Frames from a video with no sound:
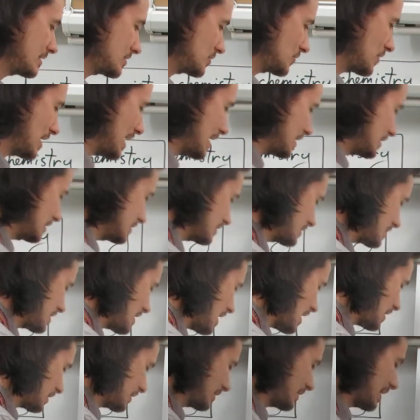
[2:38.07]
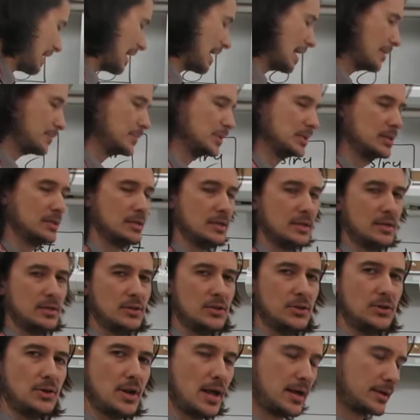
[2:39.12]
so that is not going to happen.
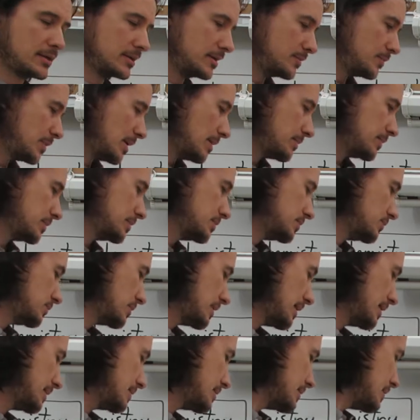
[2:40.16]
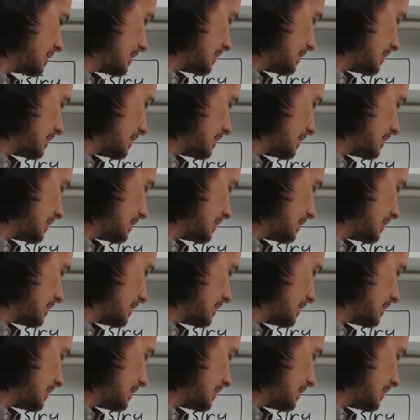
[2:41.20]
You're not going to be able to do that.